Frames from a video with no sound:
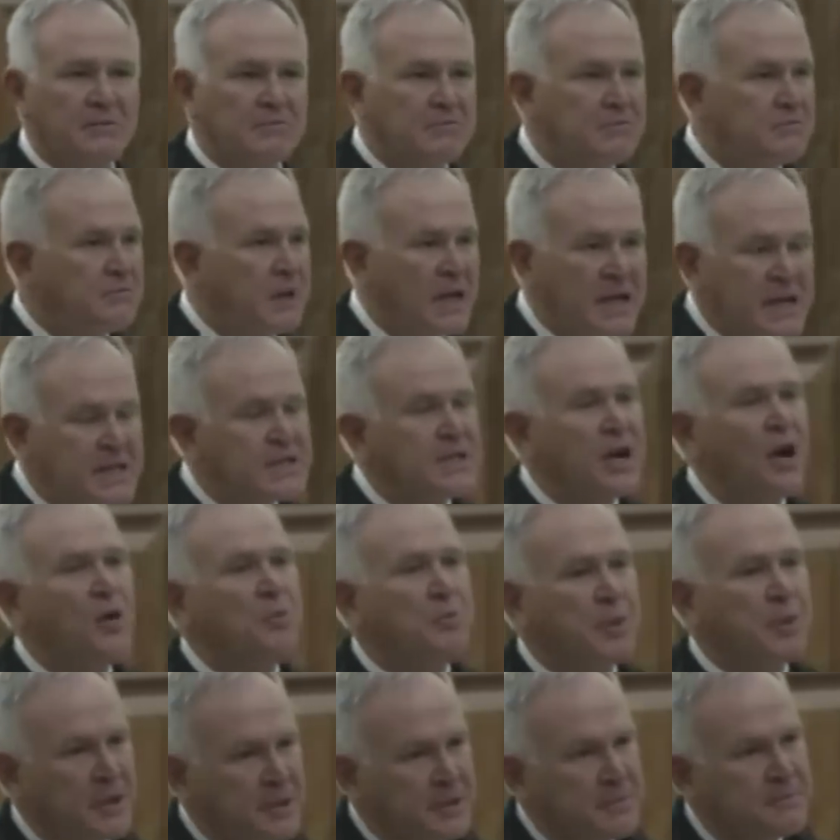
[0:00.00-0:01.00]
but it's open.
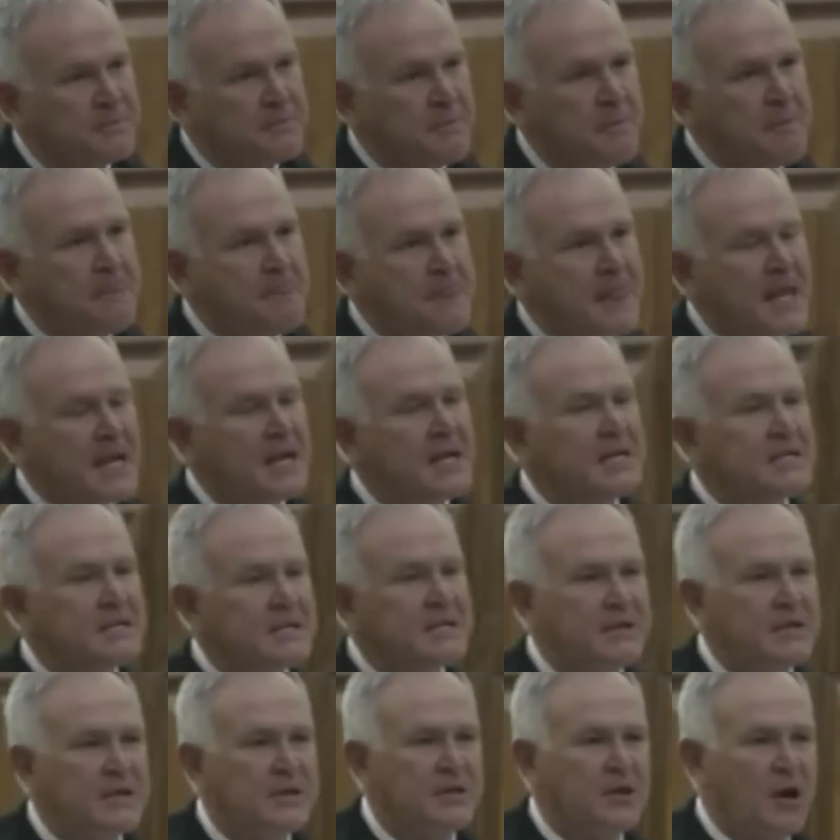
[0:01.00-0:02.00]
It is
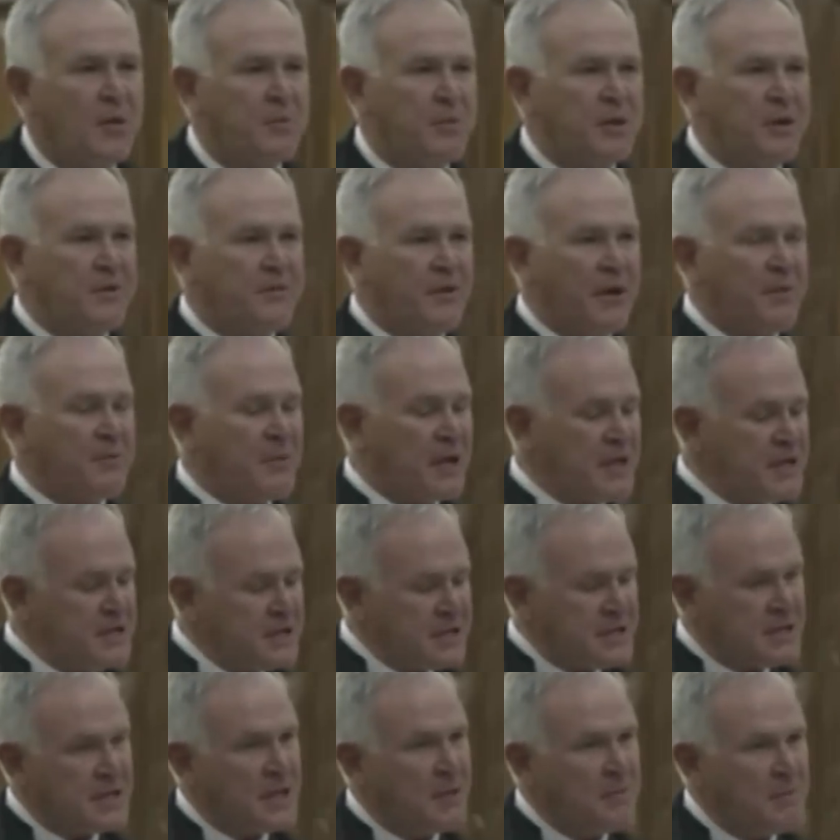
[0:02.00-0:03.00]
indeed open. If I may
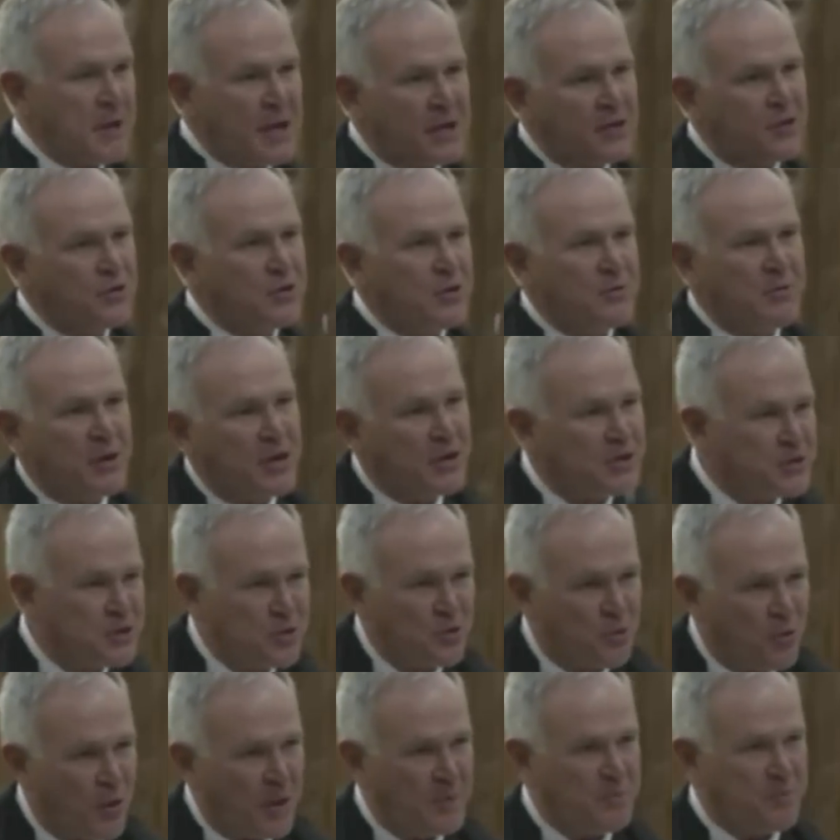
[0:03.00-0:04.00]
just come back to the merits on
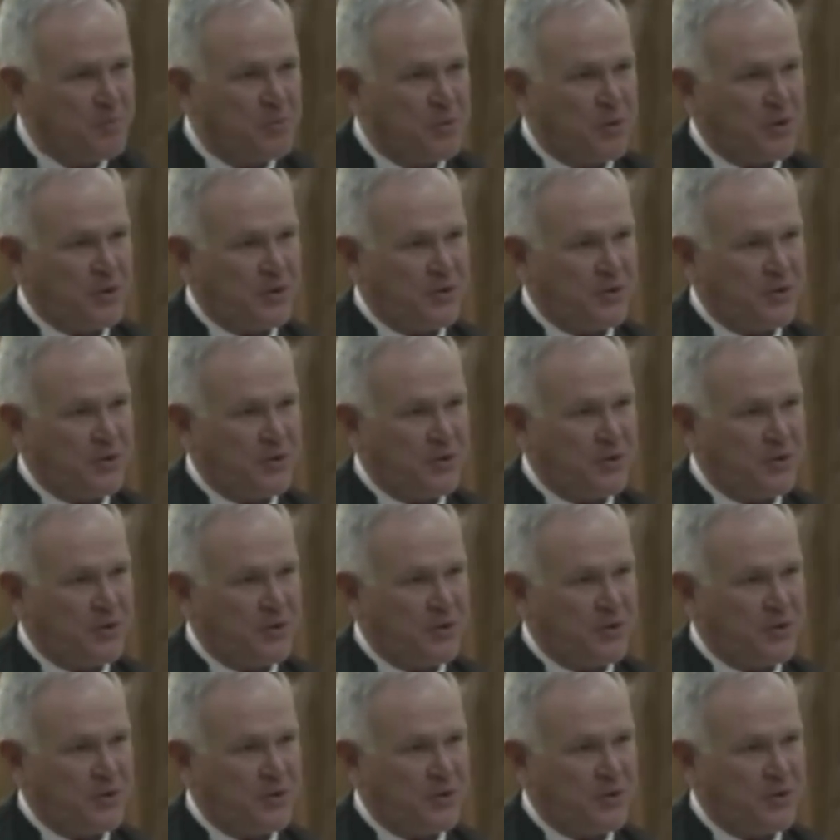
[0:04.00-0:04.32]
one point.